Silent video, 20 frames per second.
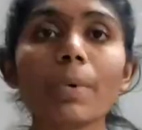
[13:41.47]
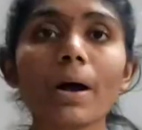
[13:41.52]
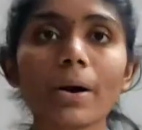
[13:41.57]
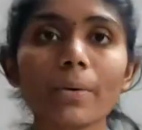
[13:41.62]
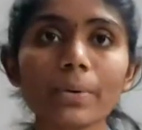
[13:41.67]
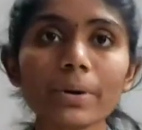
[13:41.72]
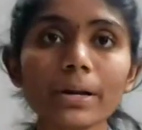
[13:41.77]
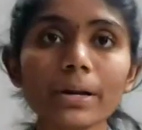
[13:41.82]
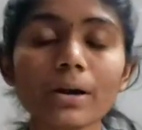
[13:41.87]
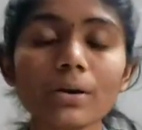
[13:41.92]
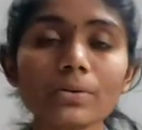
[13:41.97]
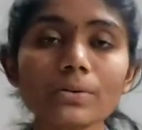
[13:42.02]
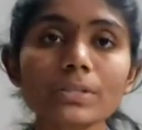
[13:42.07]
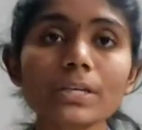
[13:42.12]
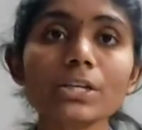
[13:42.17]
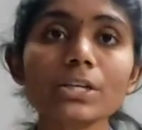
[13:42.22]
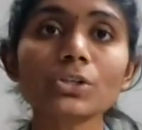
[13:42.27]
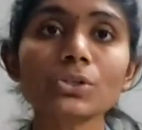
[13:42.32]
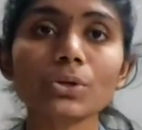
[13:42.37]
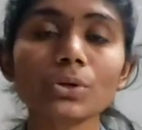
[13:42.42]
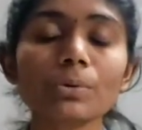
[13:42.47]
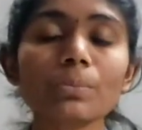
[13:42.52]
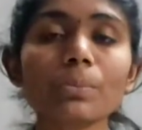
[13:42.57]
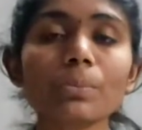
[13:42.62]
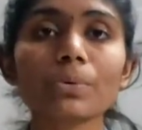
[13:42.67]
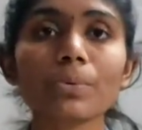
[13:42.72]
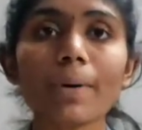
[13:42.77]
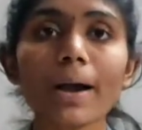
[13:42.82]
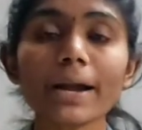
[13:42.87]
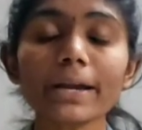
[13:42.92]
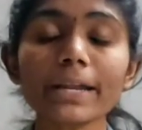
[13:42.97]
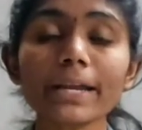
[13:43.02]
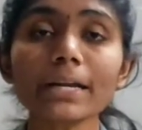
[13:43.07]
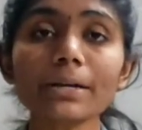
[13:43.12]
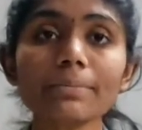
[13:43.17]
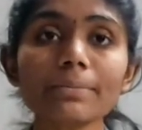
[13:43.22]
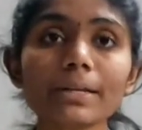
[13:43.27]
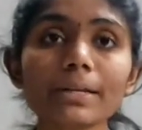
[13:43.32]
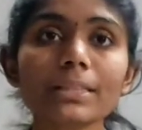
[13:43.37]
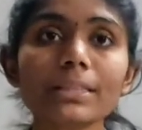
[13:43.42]
Powerhouses should be
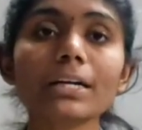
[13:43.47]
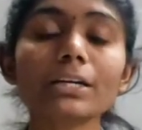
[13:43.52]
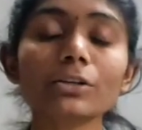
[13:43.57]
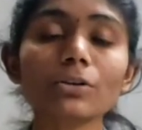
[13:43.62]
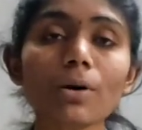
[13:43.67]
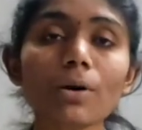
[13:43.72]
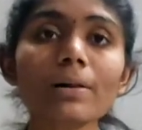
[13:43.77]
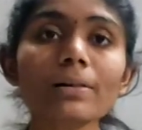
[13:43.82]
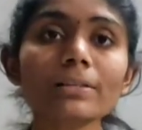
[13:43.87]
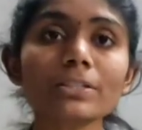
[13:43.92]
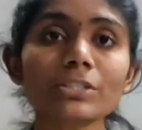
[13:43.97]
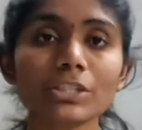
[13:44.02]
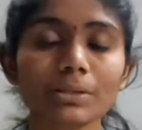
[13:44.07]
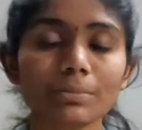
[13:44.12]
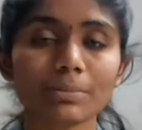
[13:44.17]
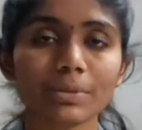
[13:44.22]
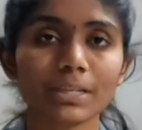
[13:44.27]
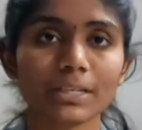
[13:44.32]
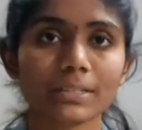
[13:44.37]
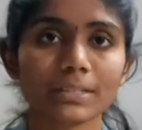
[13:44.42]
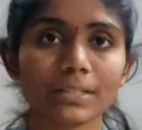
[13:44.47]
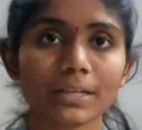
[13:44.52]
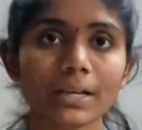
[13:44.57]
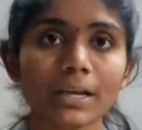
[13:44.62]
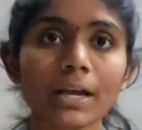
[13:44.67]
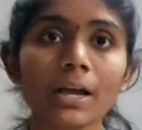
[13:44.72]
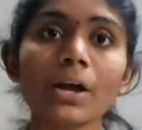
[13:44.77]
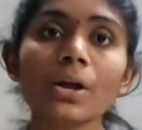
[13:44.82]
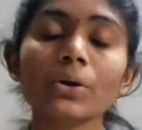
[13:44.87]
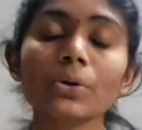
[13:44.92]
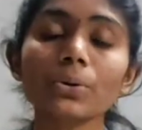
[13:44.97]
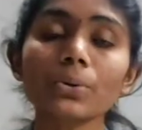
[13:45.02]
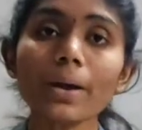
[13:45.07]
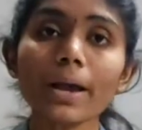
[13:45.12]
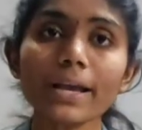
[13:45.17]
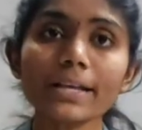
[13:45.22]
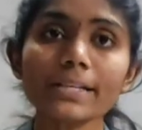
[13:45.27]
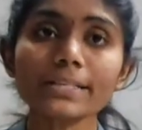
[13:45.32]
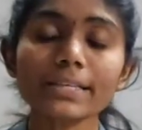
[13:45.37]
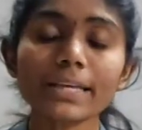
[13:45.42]
provided with the tall chimneys to
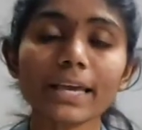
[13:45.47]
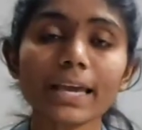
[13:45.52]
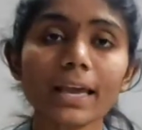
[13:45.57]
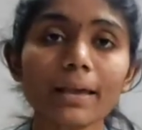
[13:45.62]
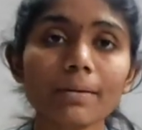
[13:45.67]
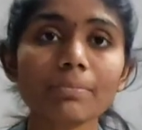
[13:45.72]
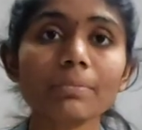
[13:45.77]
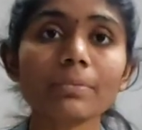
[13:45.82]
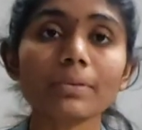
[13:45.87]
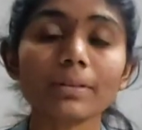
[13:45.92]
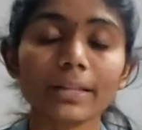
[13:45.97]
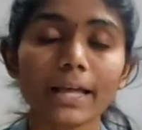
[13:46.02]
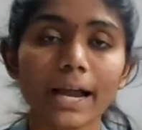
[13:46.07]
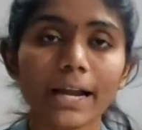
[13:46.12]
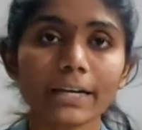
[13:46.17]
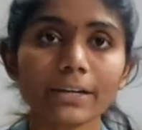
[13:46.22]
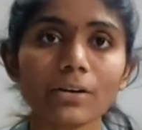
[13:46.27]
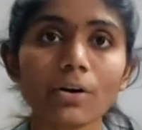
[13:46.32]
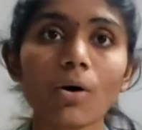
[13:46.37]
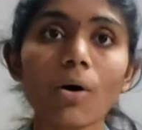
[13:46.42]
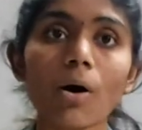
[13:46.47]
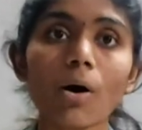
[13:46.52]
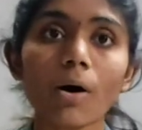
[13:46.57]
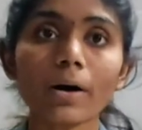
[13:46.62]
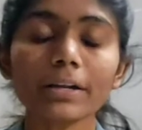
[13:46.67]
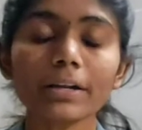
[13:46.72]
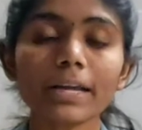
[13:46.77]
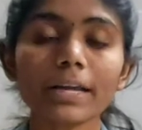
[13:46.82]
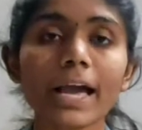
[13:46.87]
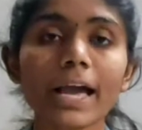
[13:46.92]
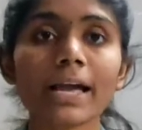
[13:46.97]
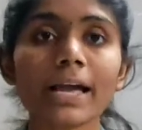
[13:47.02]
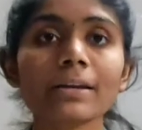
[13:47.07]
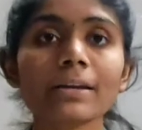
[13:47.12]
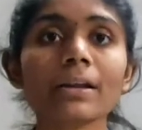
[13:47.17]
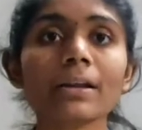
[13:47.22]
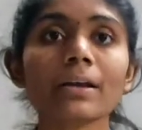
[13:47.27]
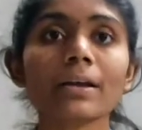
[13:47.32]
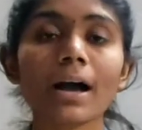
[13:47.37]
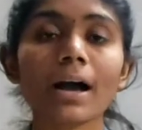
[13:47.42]
escape that hot
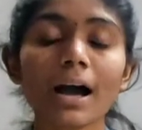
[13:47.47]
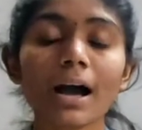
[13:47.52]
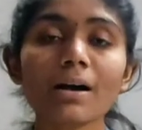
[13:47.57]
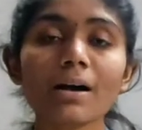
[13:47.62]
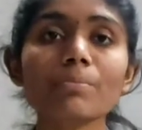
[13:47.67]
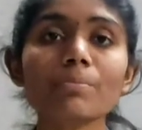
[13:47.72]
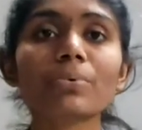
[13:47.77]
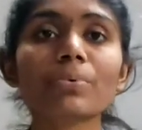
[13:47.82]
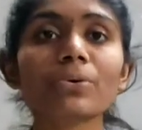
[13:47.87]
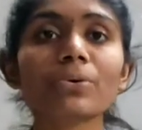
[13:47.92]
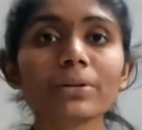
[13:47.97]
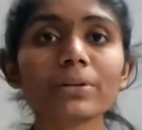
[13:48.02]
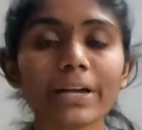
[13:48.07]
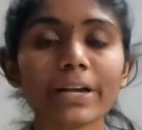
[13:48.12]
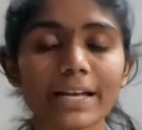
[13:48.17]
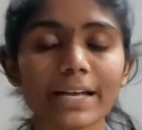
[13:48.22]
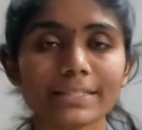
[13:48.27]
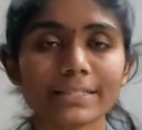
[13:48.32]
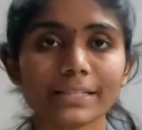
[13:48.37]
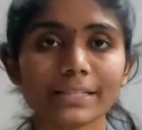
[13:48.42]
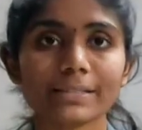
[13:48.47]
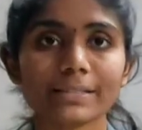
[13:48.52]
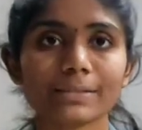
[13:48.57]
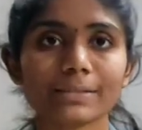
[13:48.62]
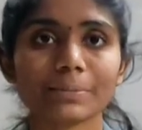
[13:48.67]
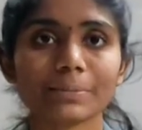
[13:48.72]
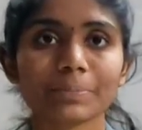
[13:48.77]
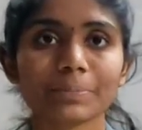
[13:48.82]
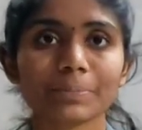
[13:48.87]
and harmful gases.